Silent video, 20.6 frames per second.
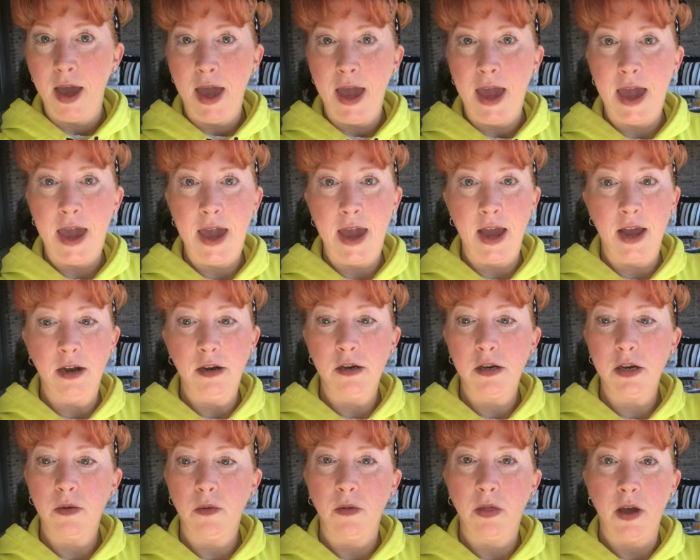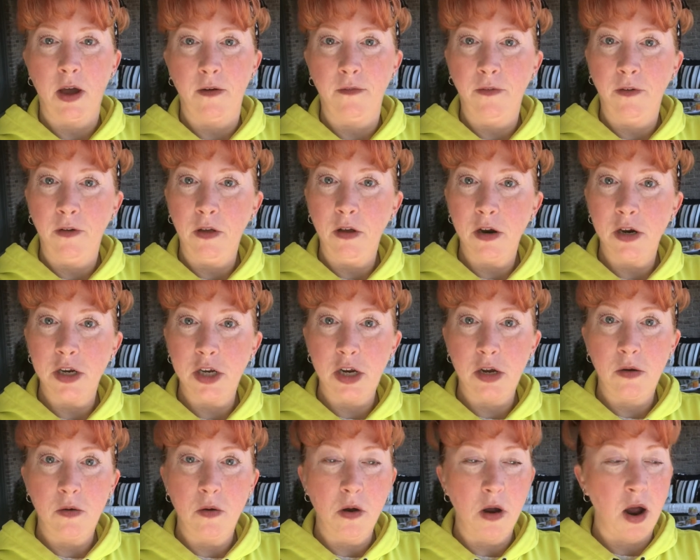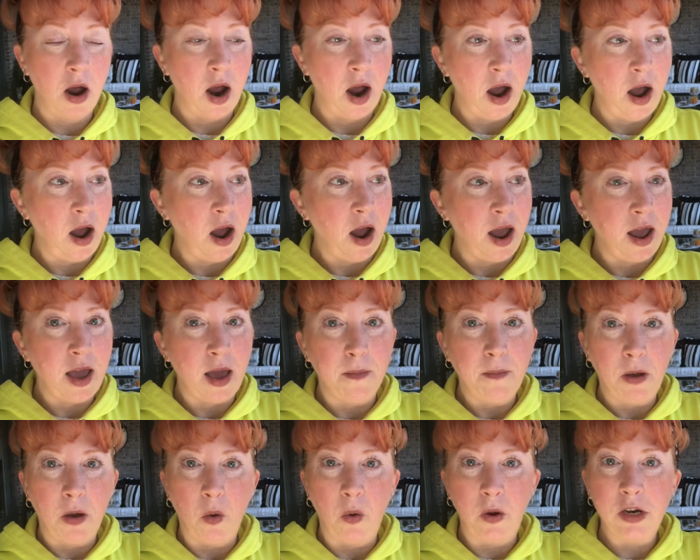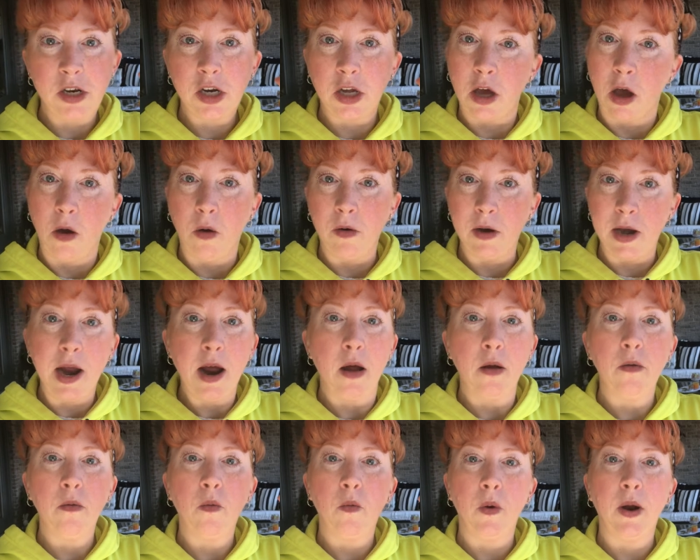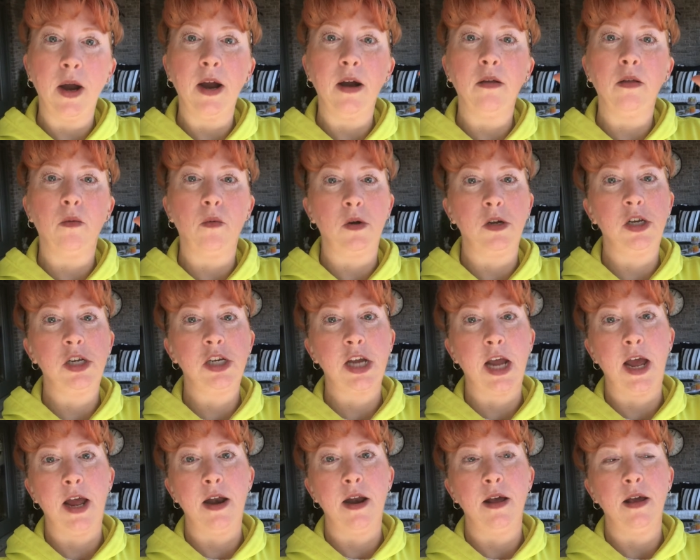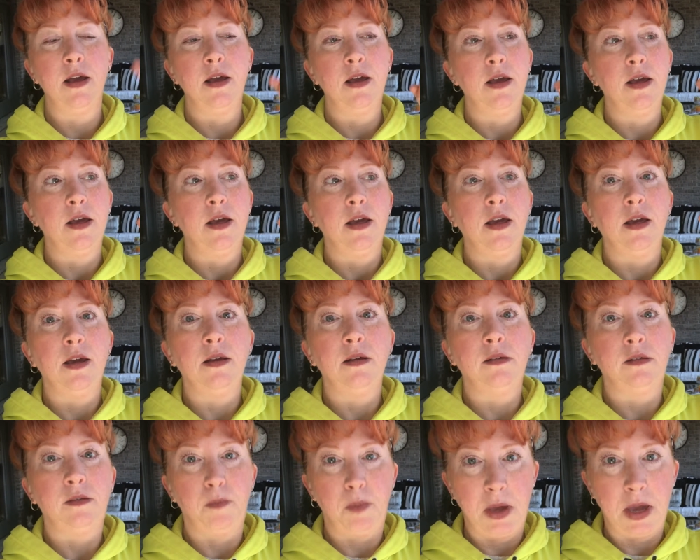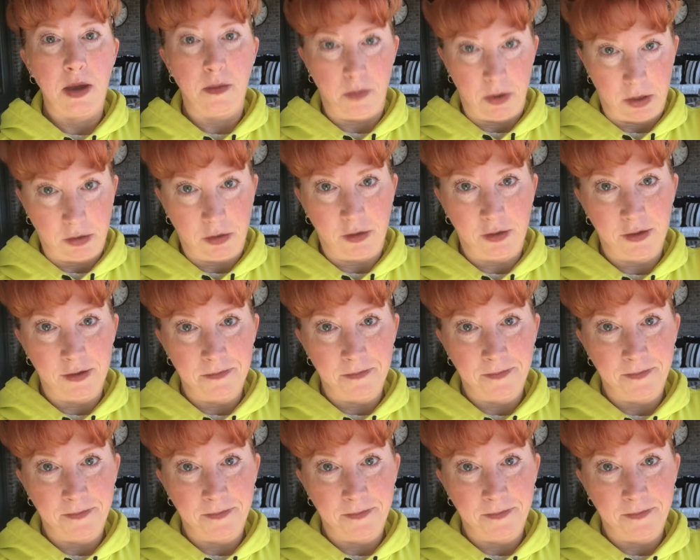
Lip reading: And without further ado, I am going to go down where the woodshed is being built.